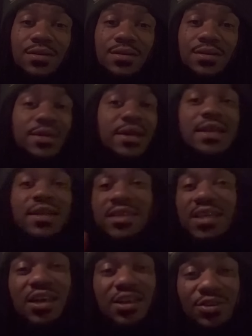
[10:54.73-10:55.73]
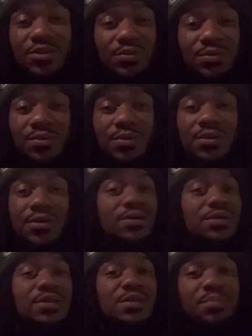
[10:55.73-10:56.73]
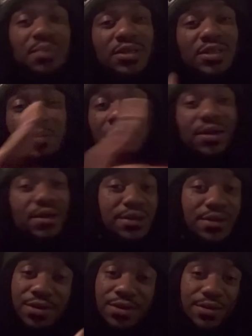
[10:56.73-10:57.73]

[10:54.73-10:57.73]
They didn't tell you to bust up in her.